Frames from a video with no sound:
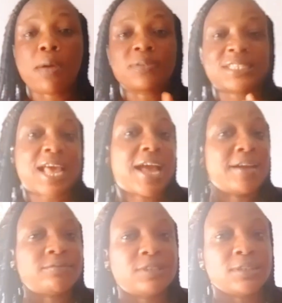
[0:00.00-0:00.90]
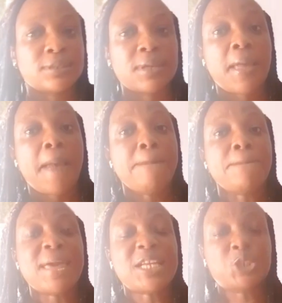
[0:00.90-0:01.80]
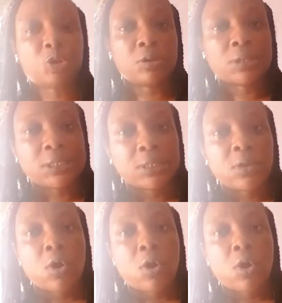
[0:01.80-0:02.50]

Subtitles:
observed, measured,